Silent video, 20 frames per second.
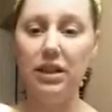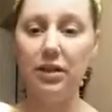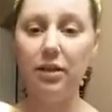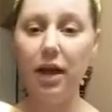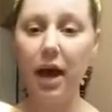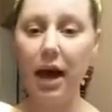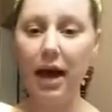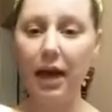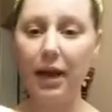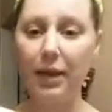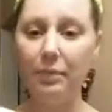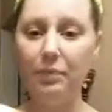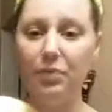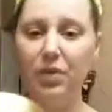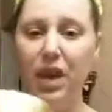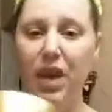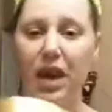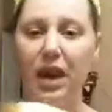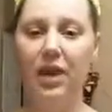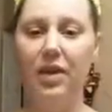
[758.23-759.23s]
line.
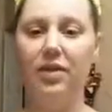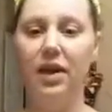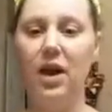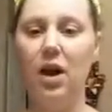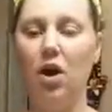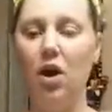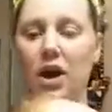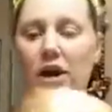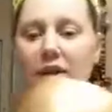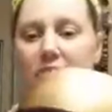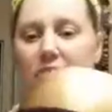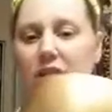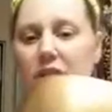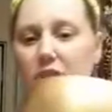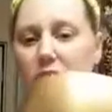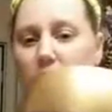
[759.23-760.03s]
And they all have these